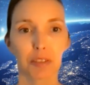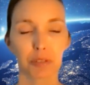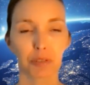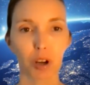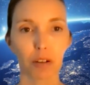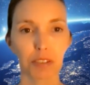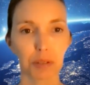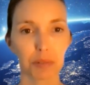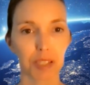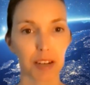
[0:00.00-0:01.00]
There's
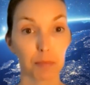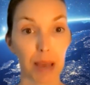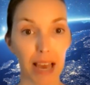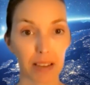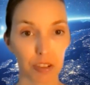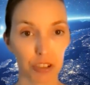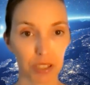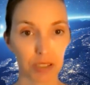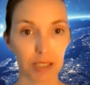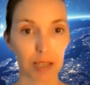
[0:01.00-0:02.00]
also a set of
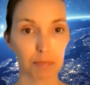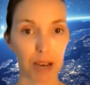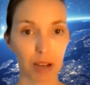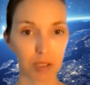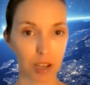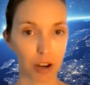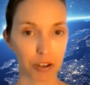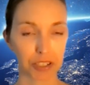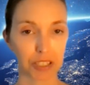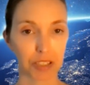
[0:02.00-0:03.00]
passages about
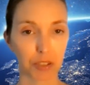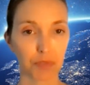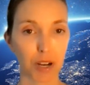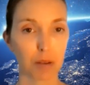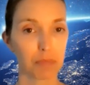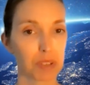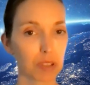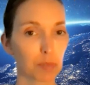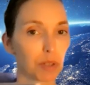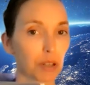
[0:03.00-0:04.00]
Socrates from
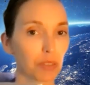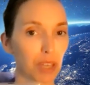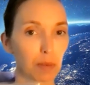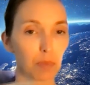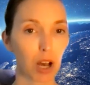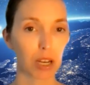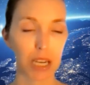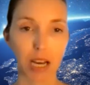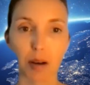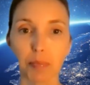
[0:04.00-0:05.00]
this book, The Hemlock
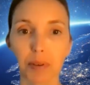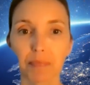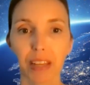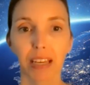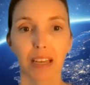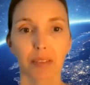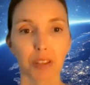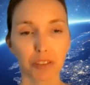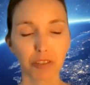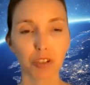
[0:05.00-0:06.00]
Cup.
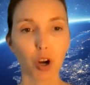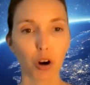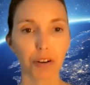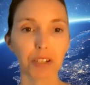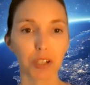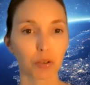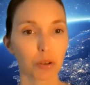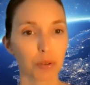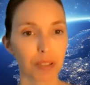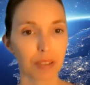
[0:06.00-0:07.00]
Then there's an
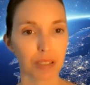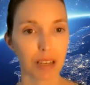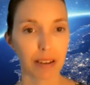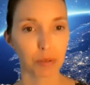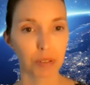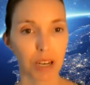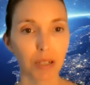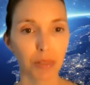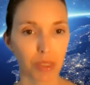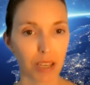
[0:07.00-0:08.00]
article that's entitled
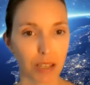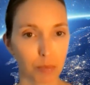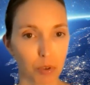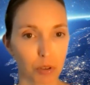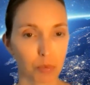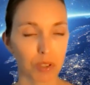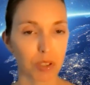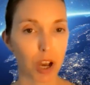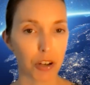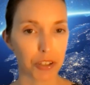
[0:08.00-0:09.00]
Unthinkable, Was
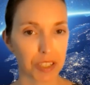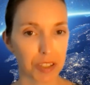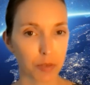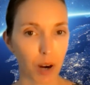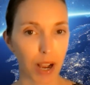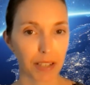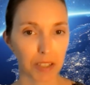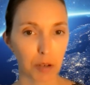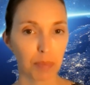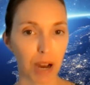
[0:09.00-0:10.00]
Socrates Right
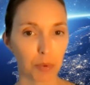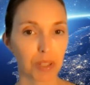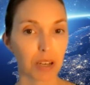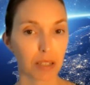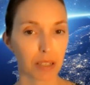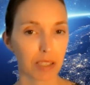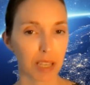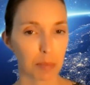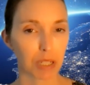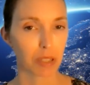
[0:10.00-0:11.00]
About the
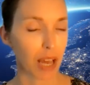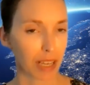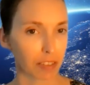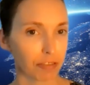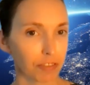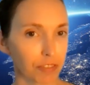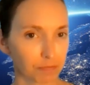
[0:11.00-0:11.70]
Unexamined Life?